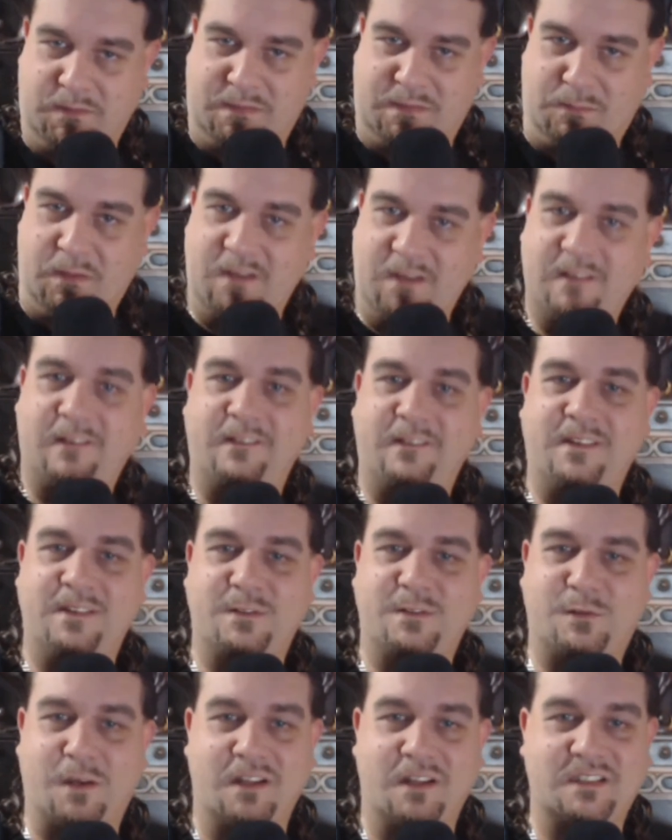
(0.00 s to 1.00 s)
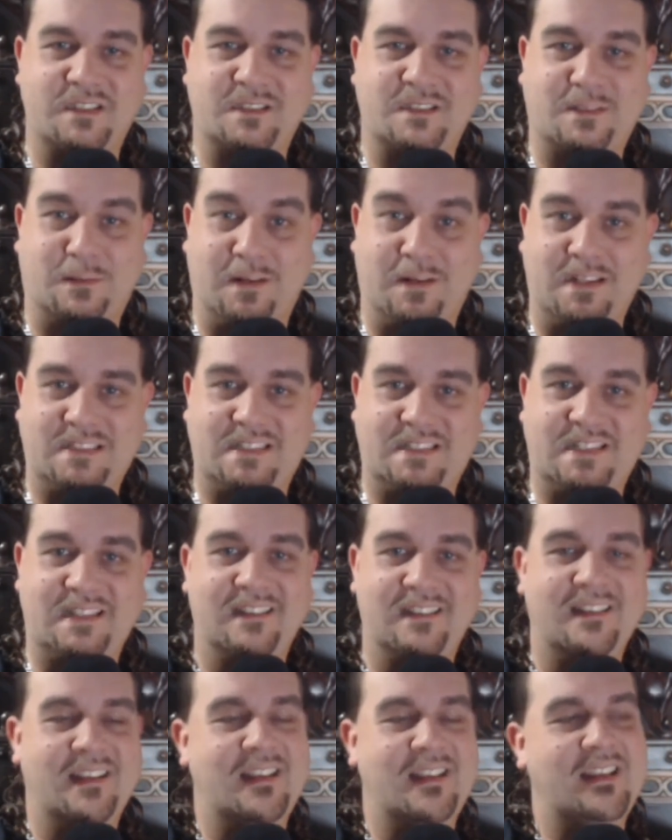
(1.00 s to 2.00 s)
spend on these drugs? It's crazy.
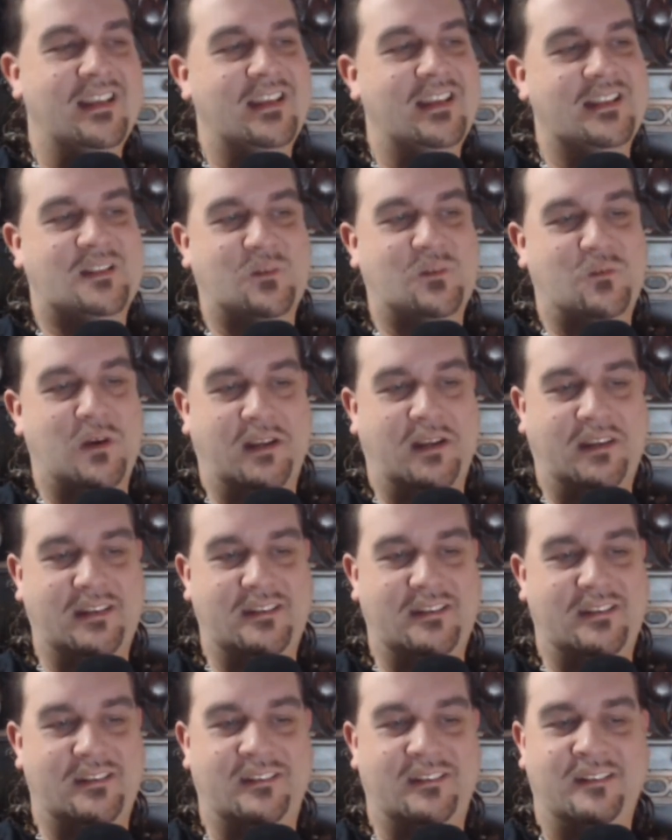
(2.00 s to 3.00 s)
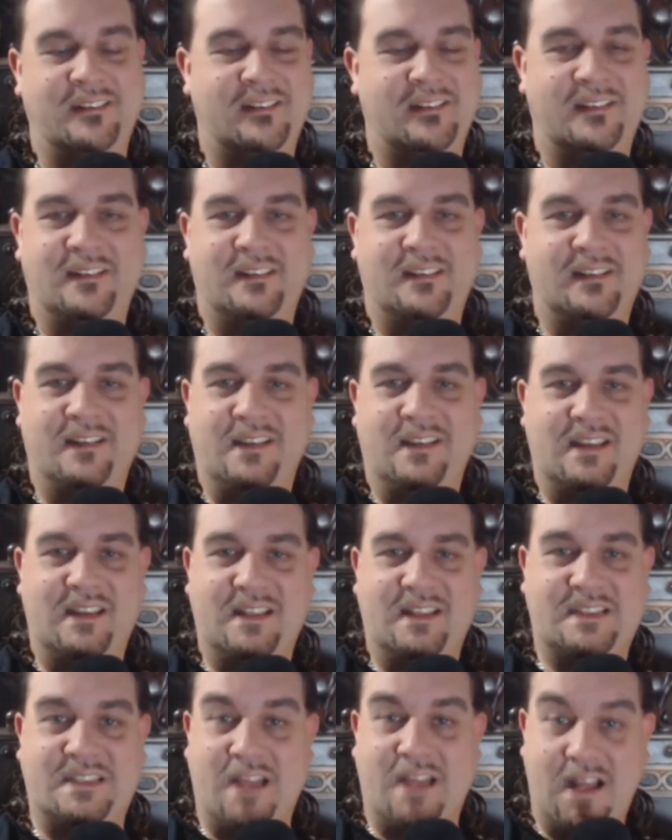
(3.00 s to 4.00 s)
It's
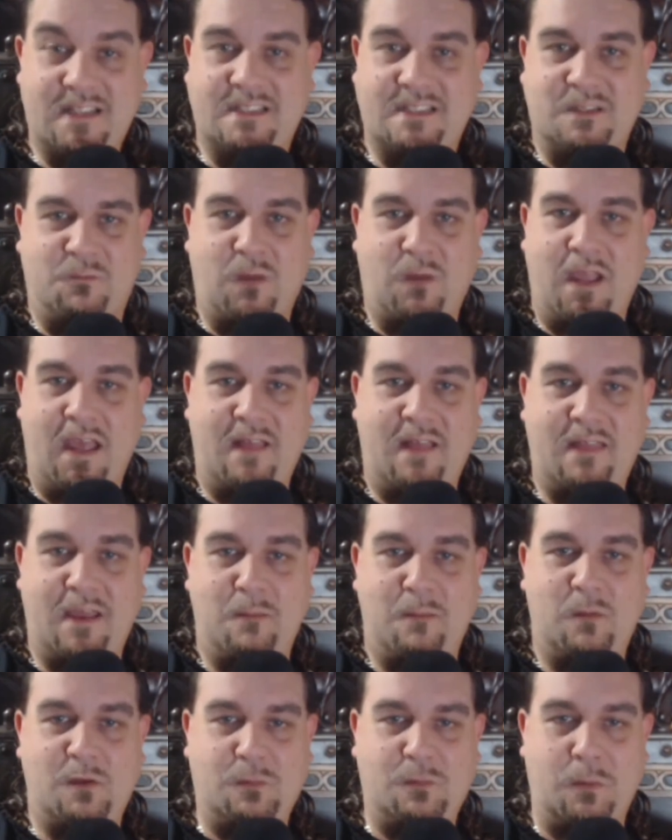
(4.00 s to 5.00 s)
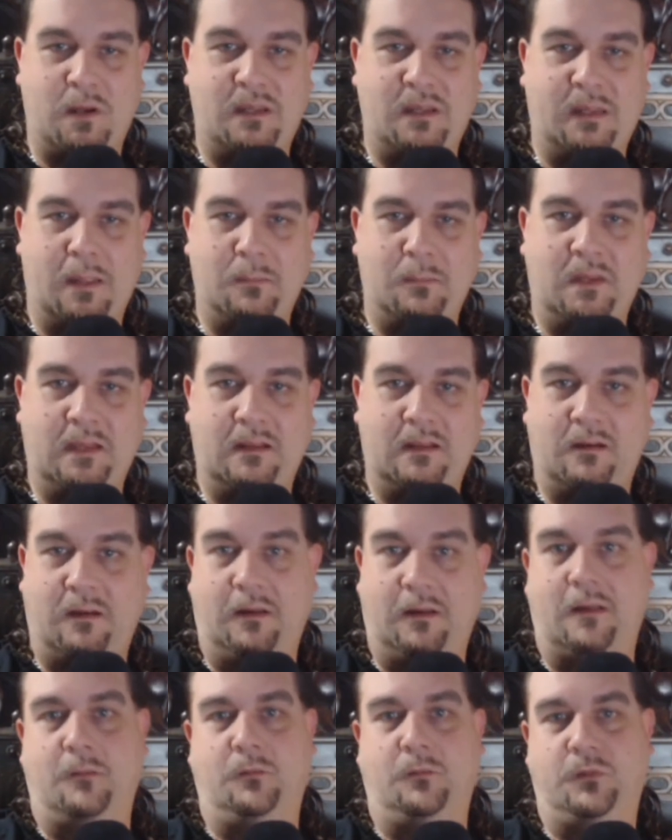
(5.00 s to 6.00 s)
nuts if I had that much money. I mean,
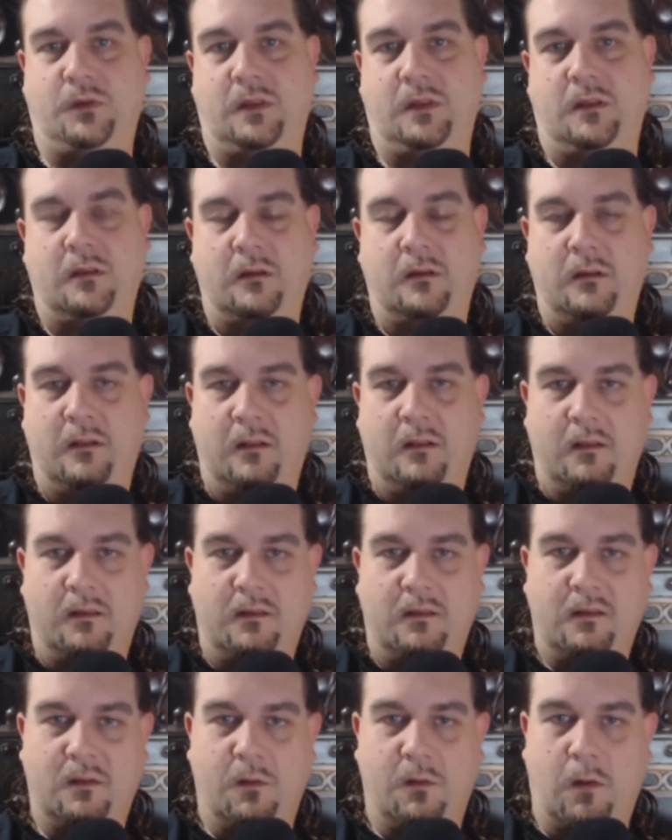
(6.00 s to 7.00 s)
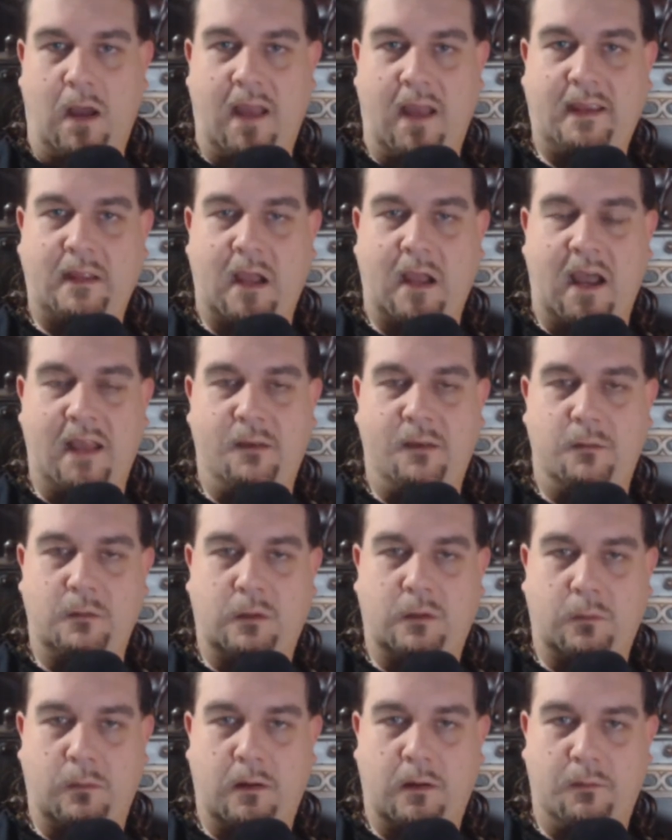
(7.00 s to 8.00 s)
I don't
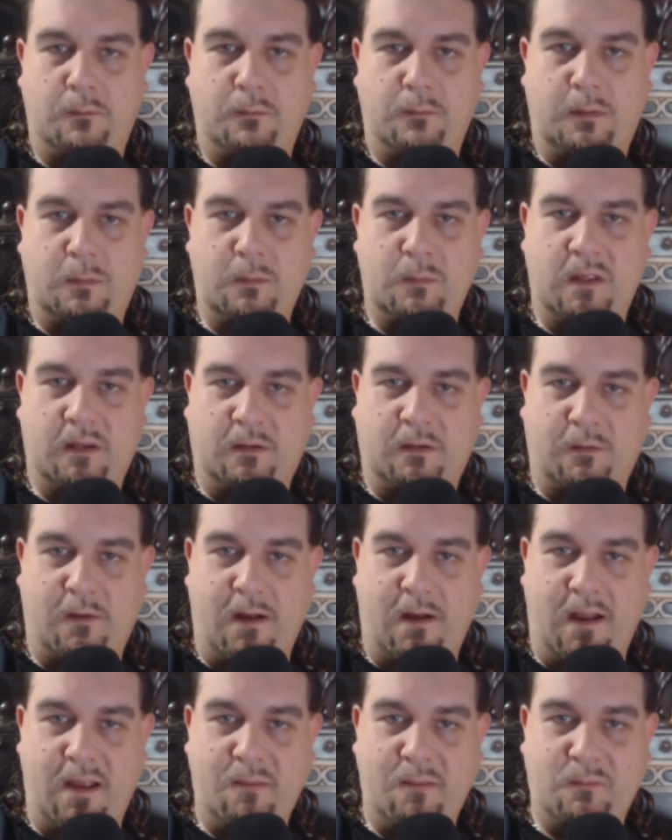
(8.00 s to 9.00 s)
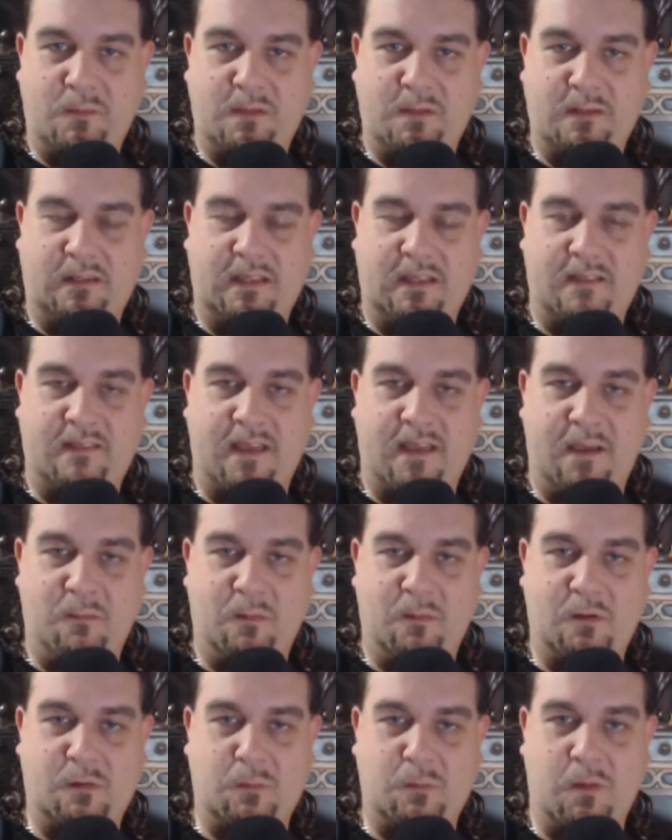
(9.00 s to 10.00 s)
go out and commit crime to get that
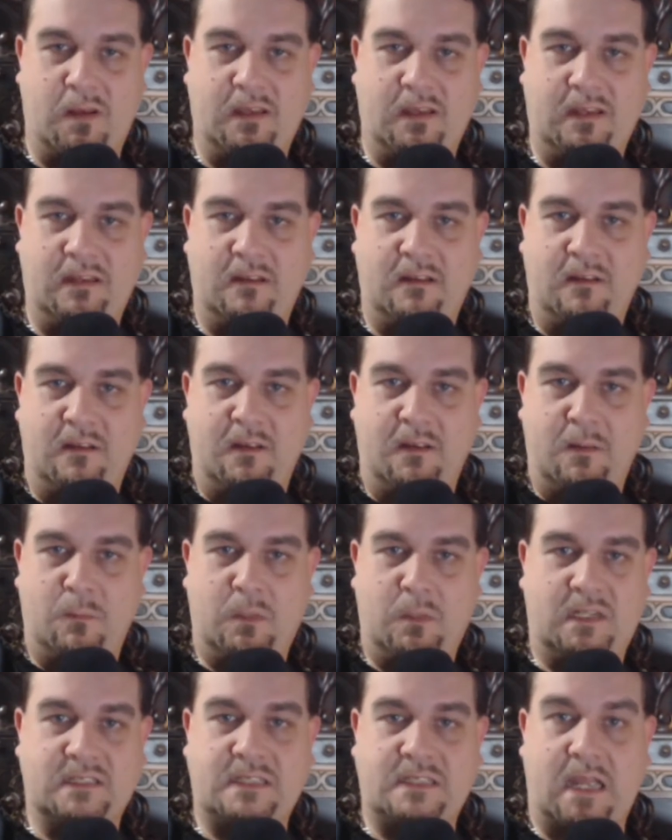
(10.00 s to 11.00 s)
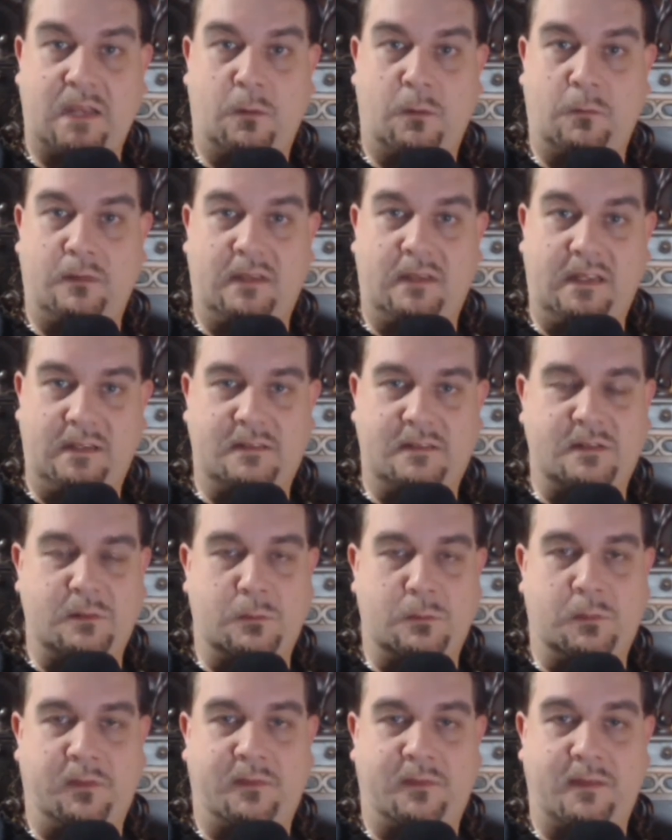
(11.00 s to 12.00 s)
much money because I don't need to,
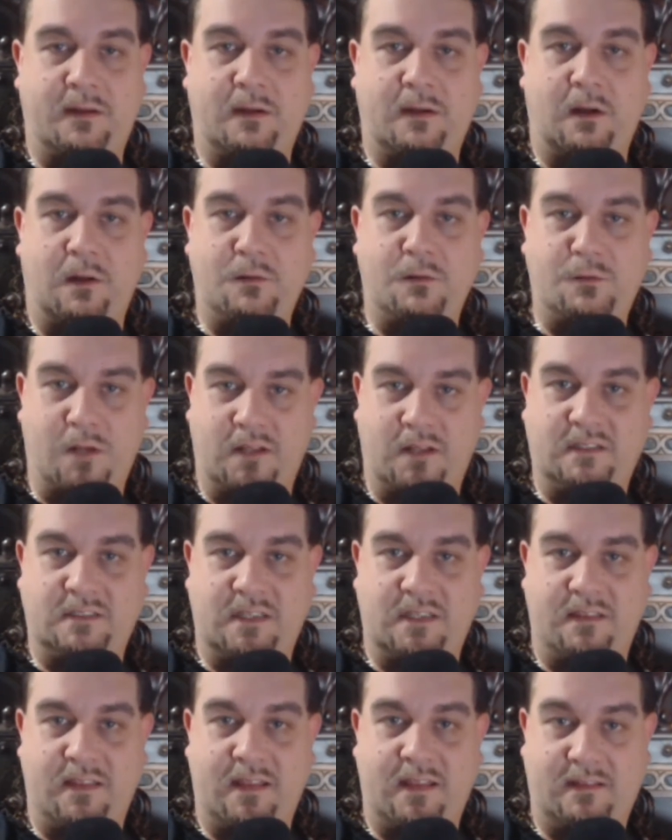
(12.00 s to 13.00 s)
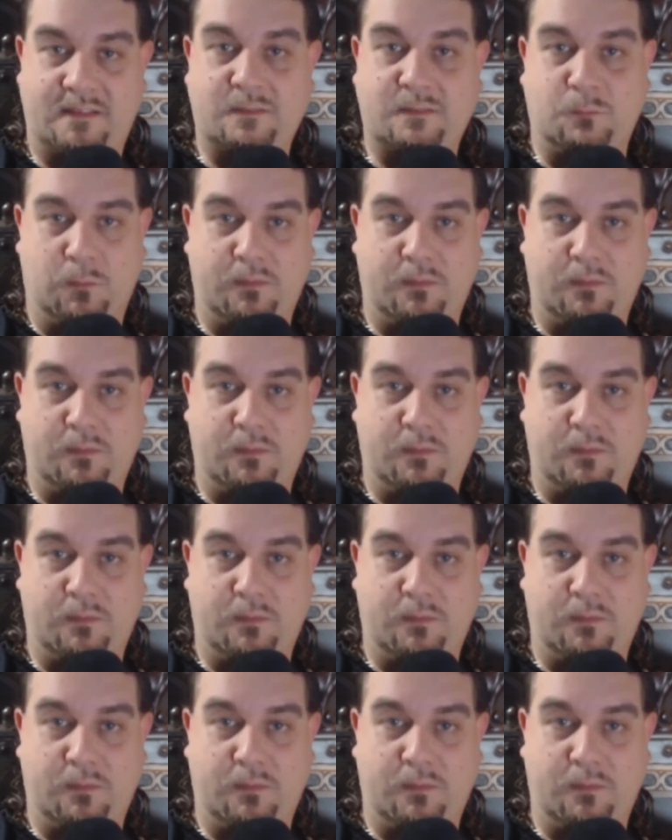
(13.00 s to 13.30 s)
but they're on drugs and that's